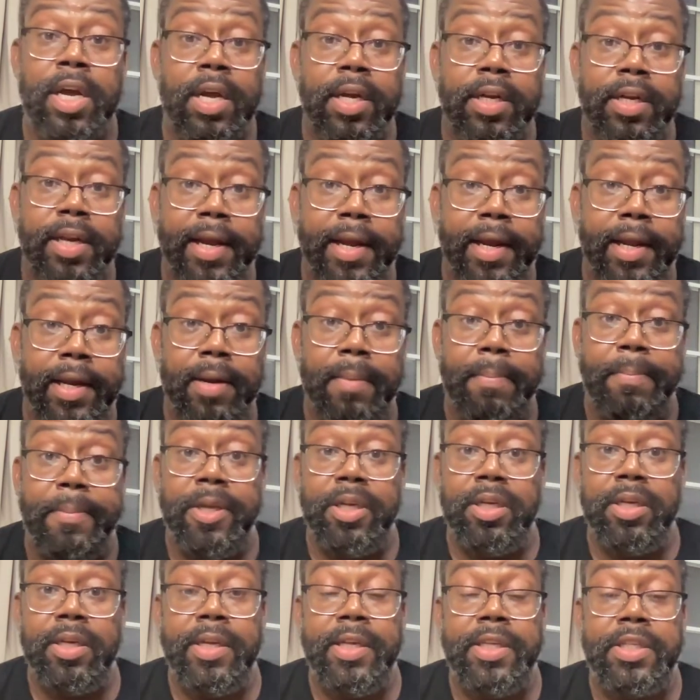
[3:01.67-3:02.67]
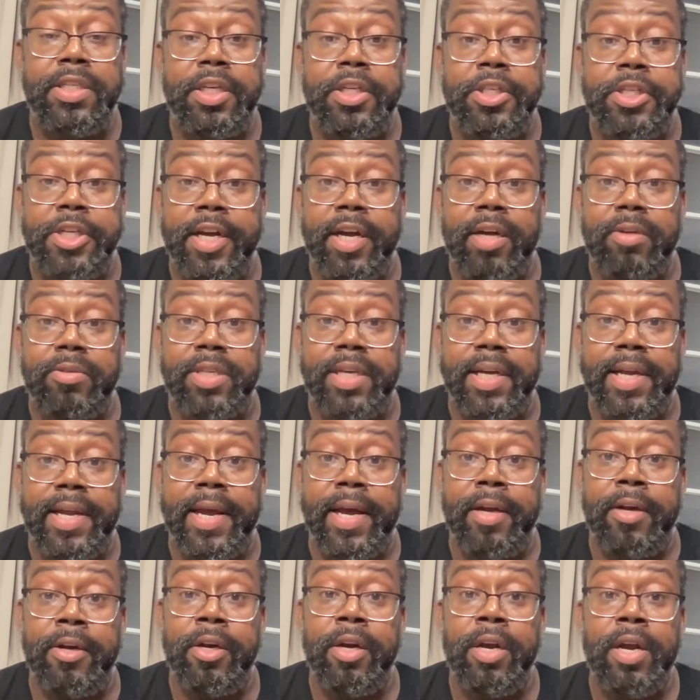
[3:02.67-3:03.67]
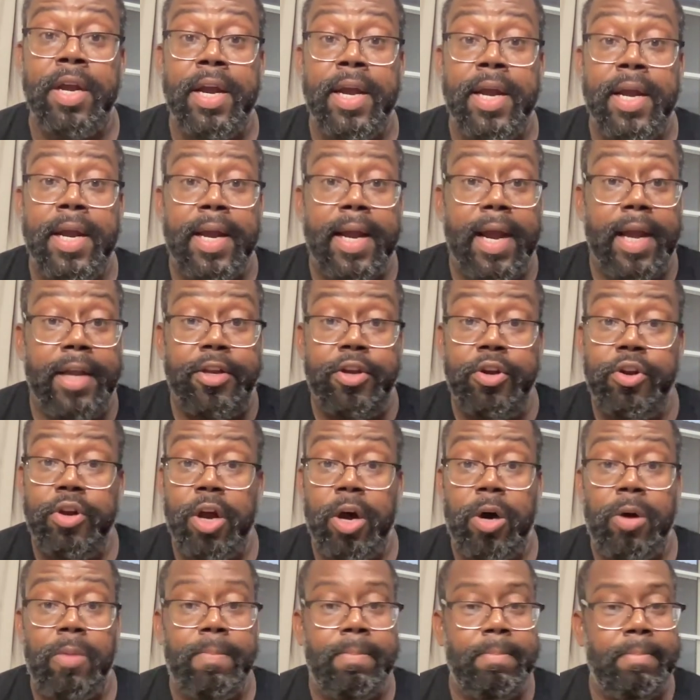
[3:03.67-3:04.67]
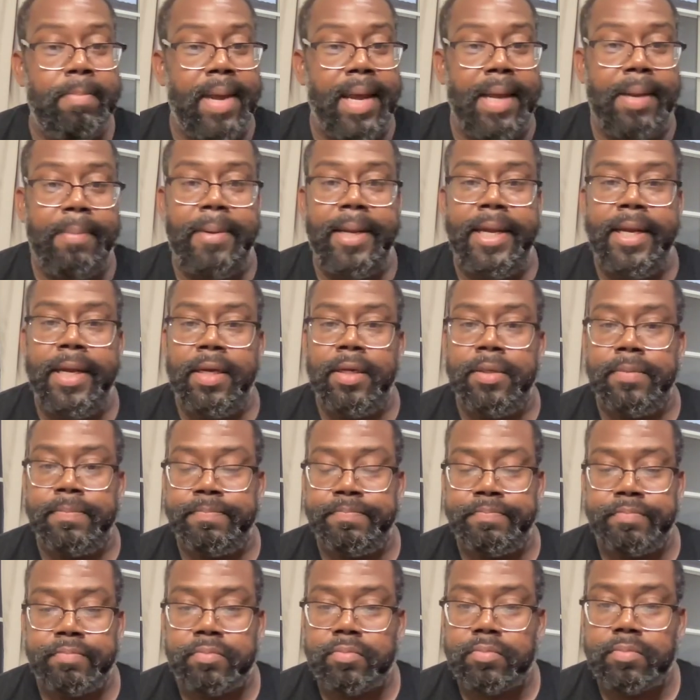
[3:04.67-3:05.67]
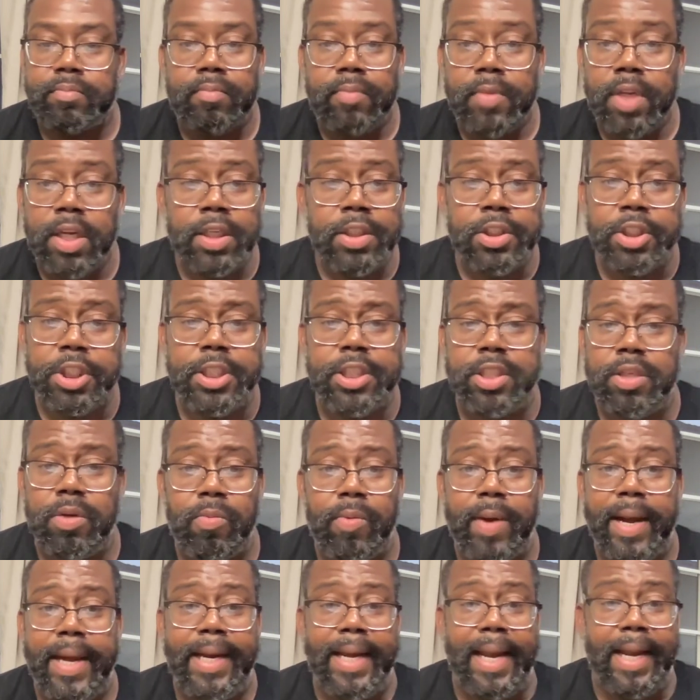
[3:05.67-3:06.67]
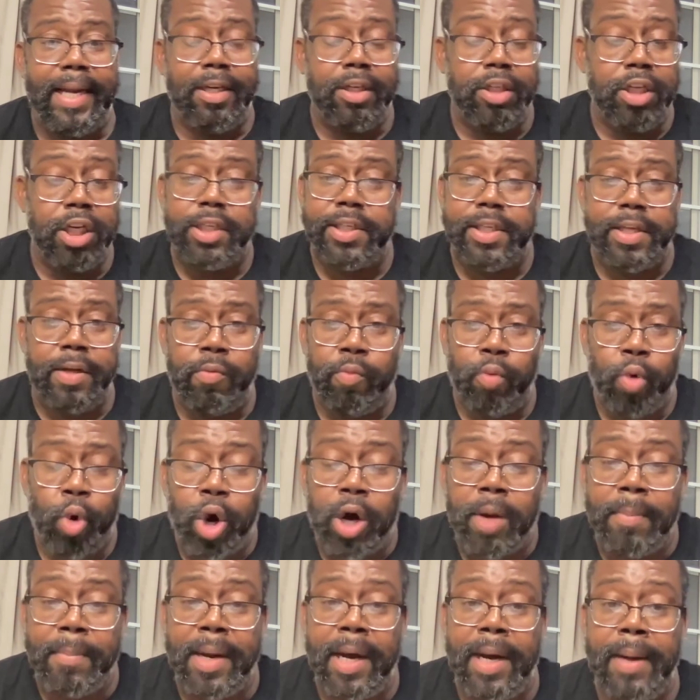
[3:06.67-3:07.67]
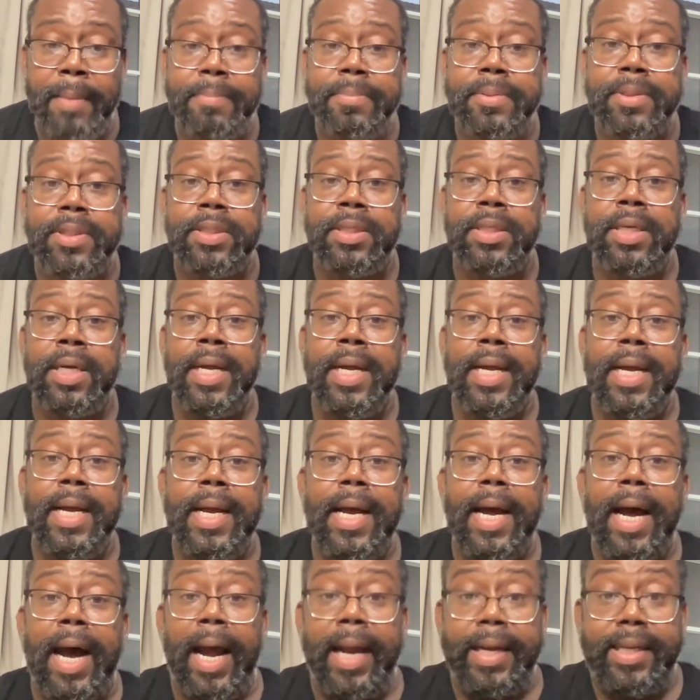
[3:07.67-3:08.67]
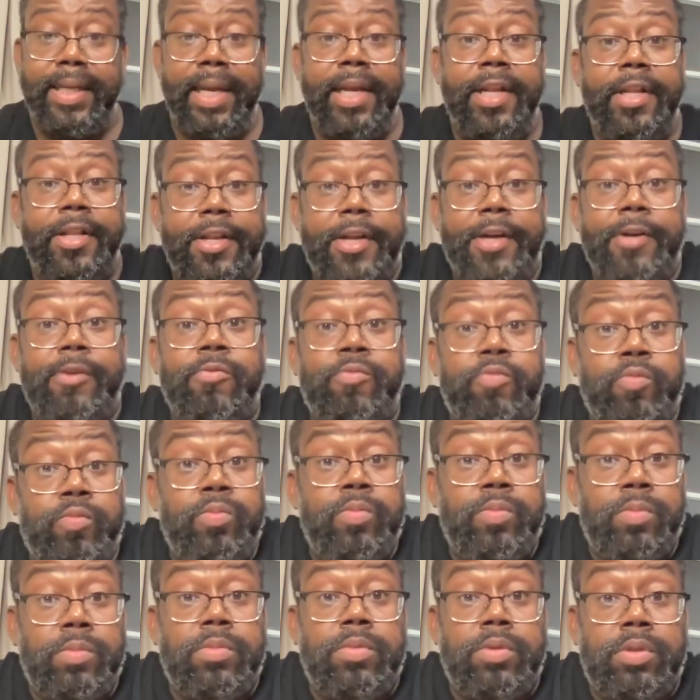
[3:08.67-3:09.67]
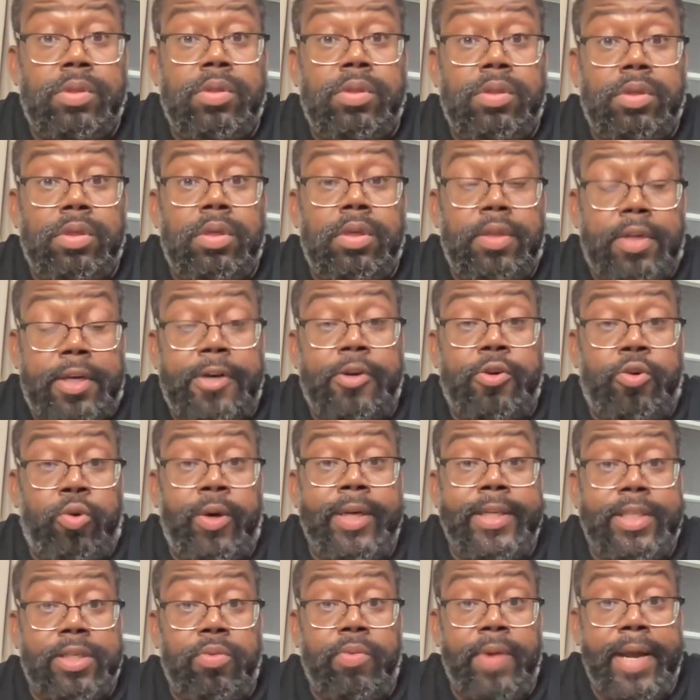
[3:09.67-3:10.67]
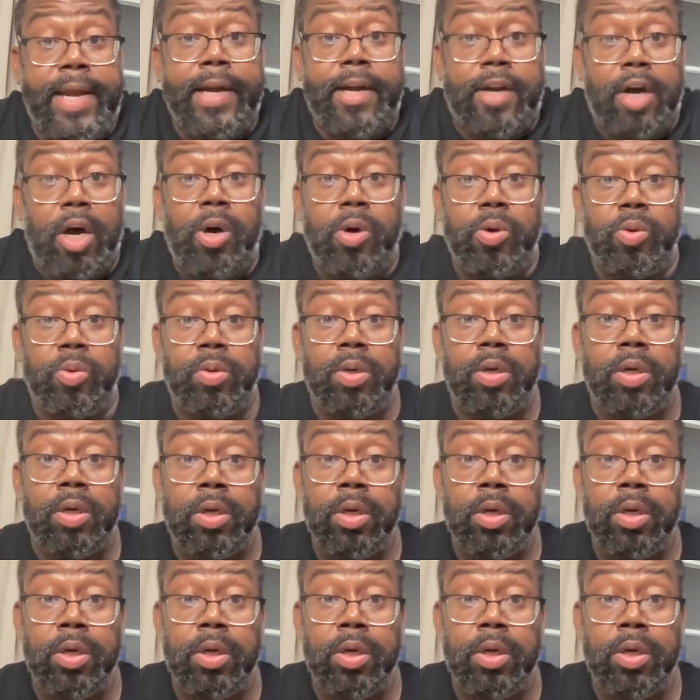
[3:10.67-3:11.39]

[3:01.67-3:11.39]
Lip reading: the inability to gel together, and you know, maybe just the way they looked in warmups, I think they're going to win gold.